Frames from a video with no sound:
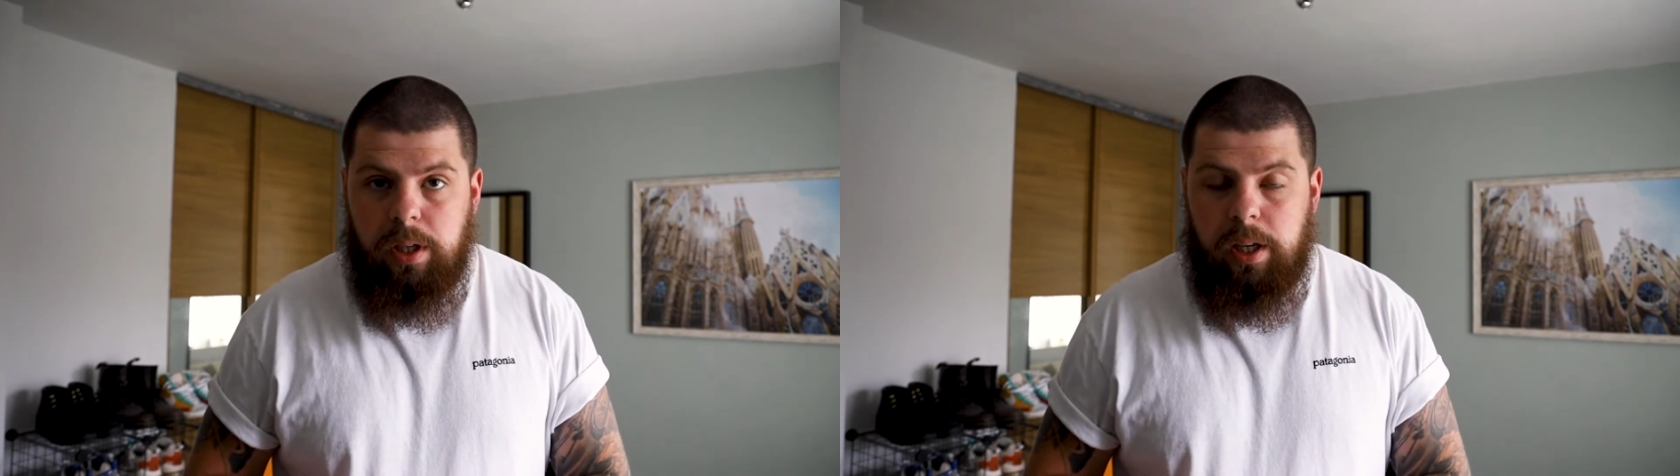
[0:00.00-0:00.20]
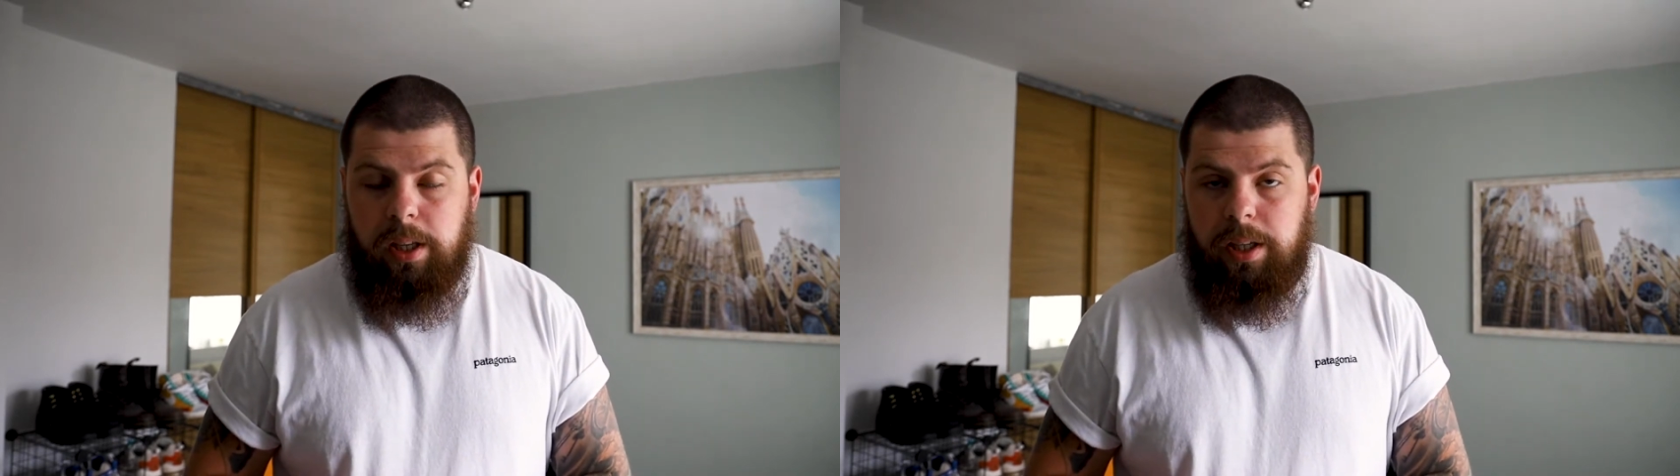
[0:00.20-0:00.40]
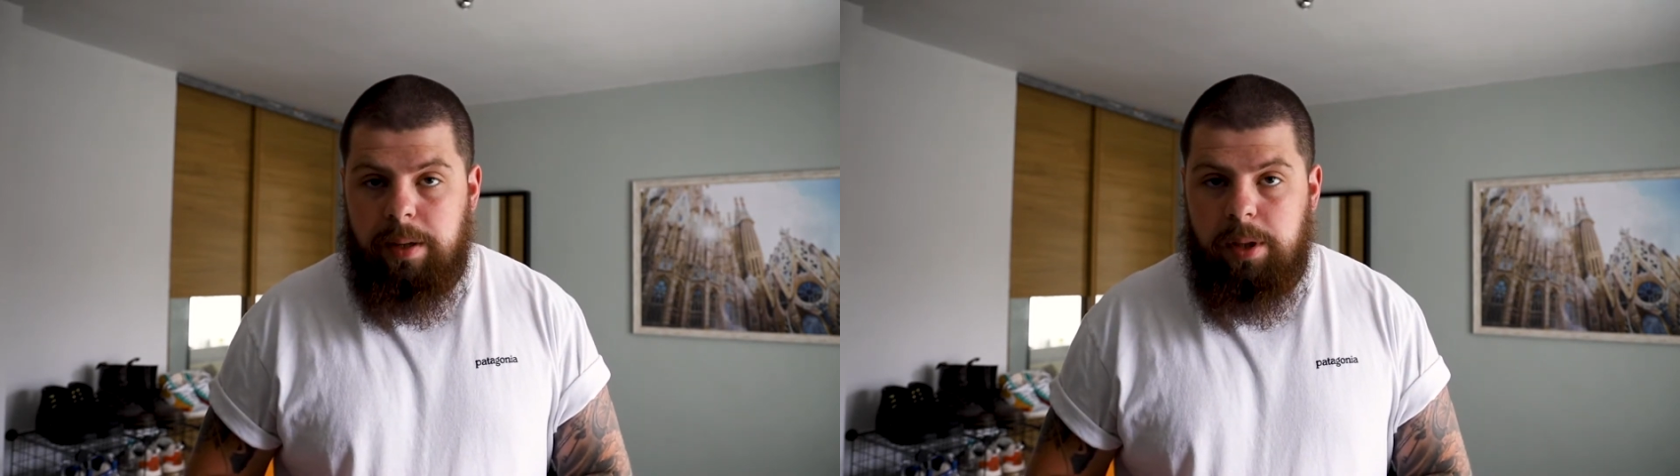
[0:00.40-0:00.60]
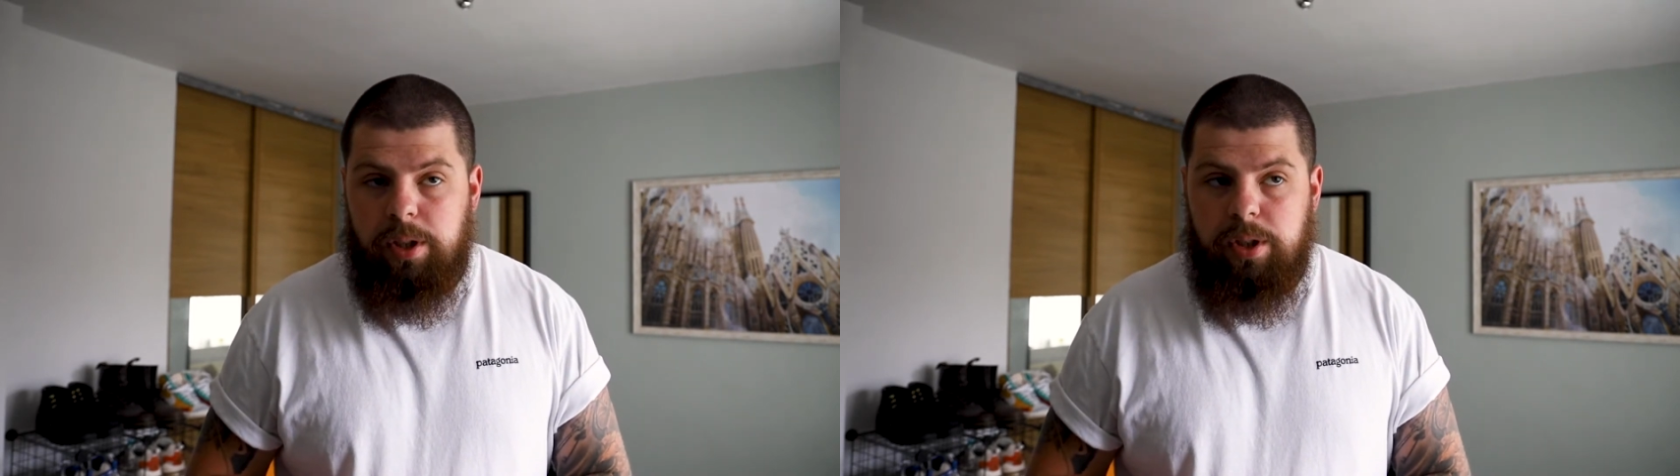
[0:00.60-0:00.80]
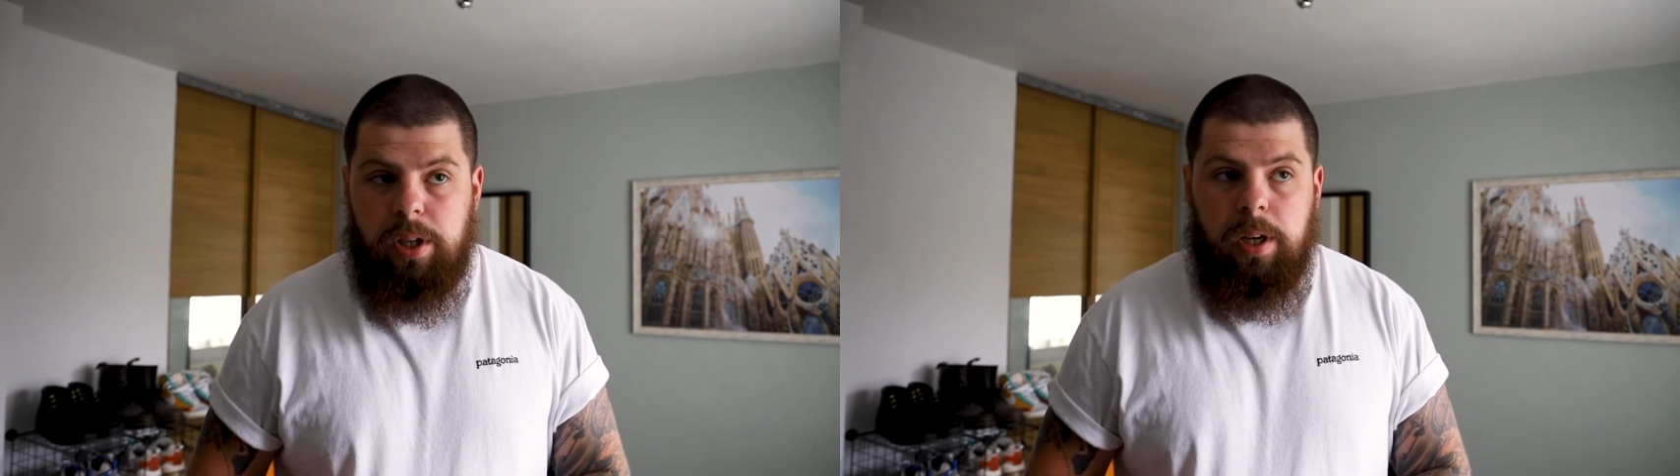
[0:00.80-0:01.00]
in the
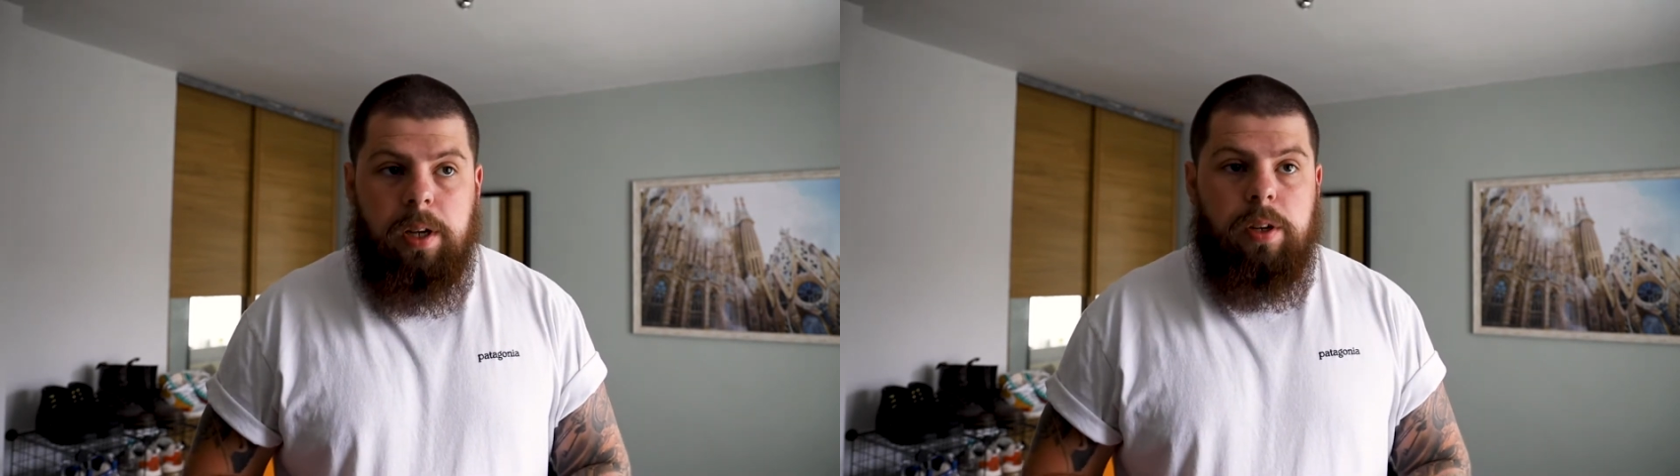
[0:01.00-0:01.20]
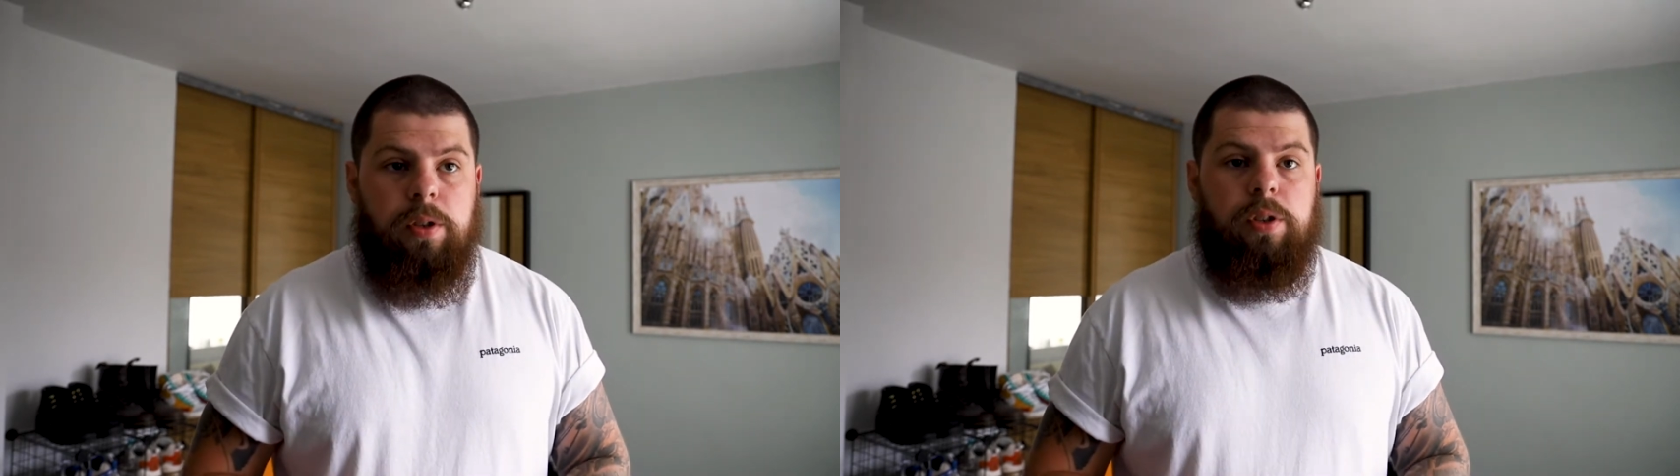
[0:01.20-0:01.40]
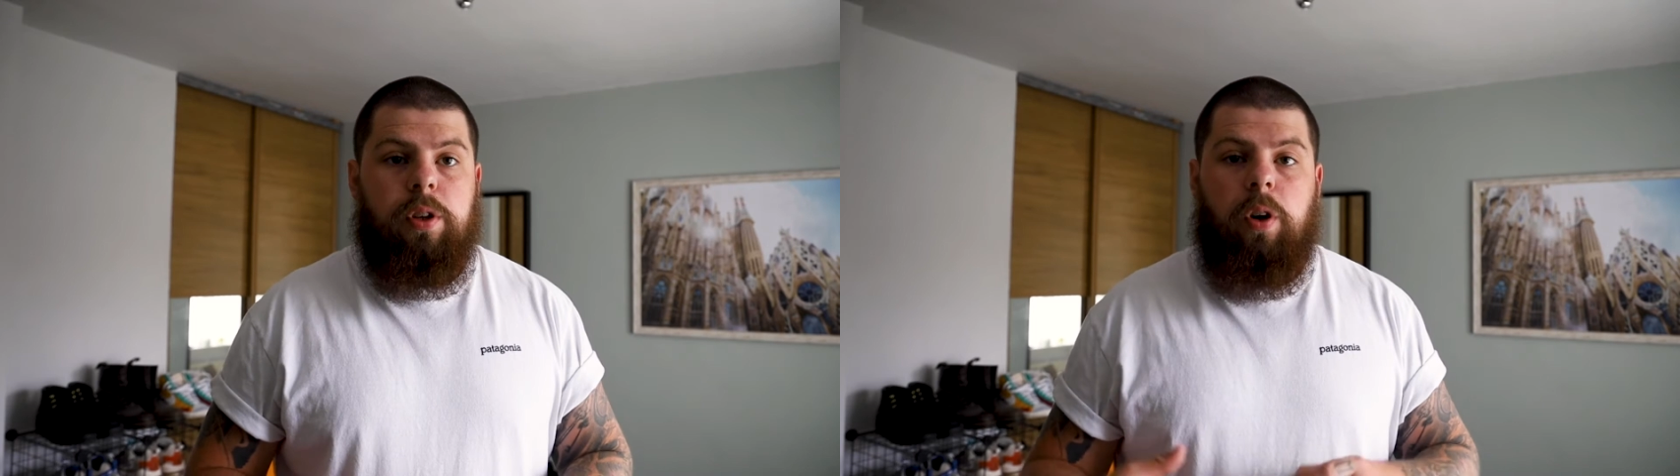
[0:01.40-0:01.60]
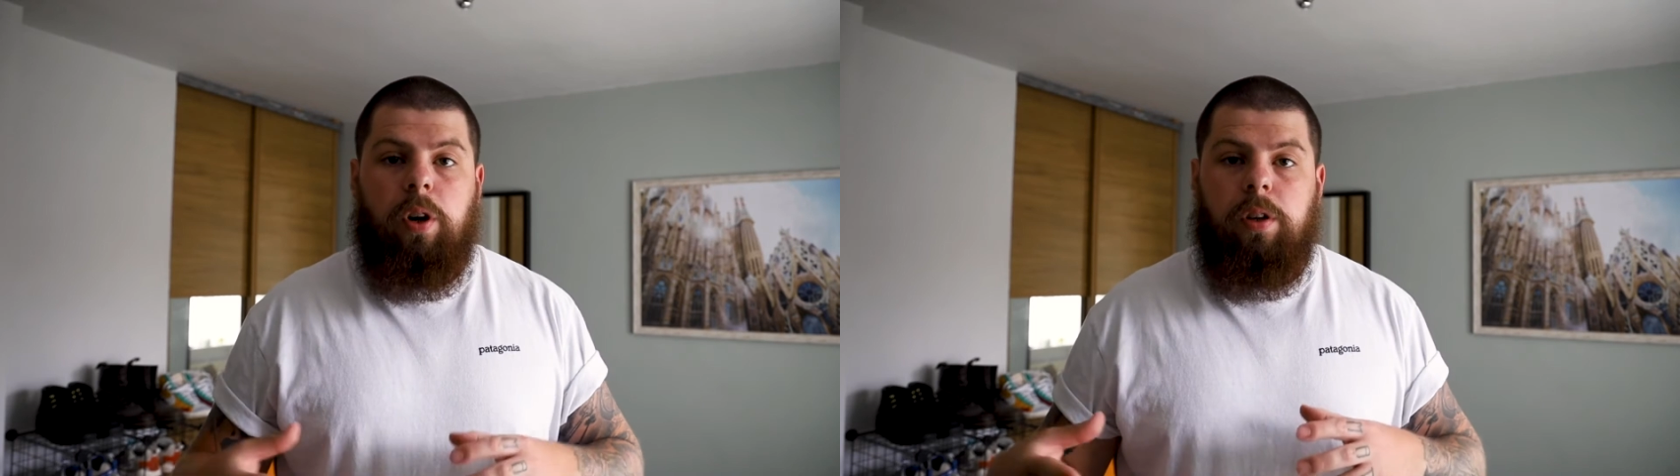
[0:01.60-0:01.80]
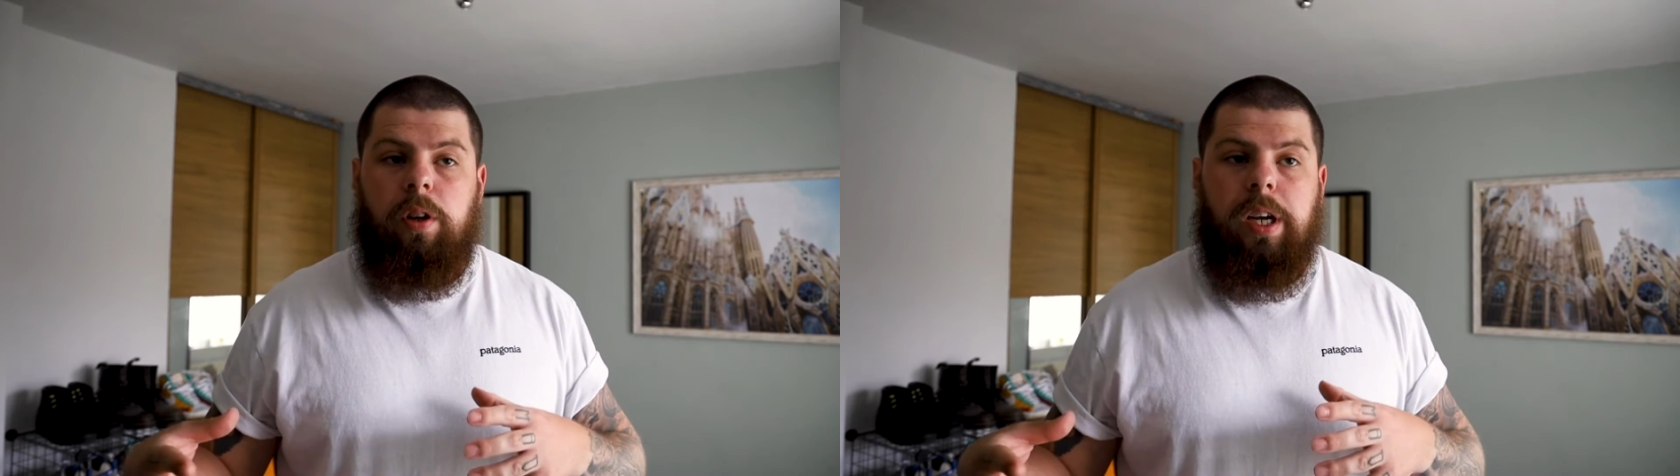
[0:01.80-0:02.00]
image, just to
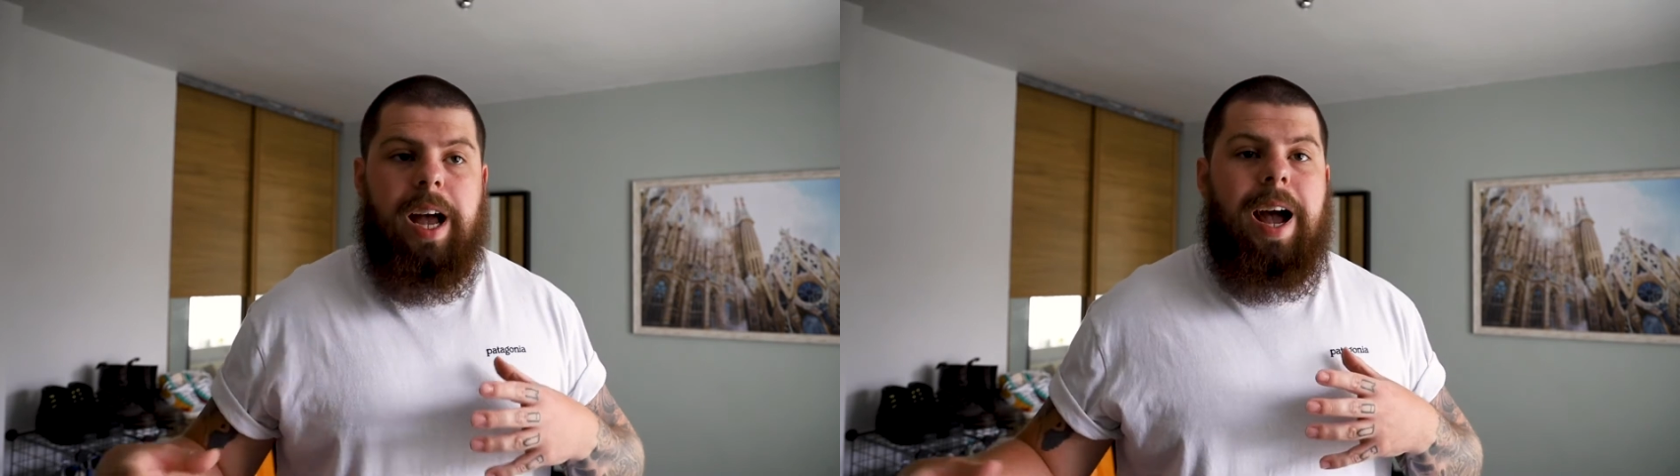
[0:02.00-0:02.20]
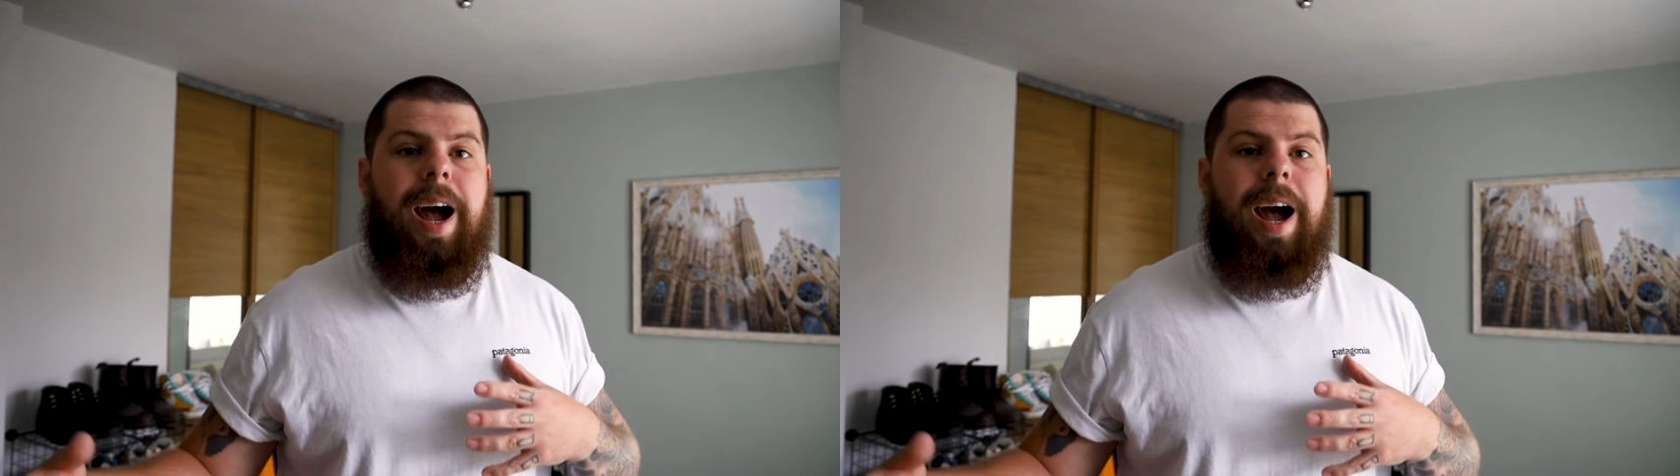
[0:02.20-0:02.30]
kind of like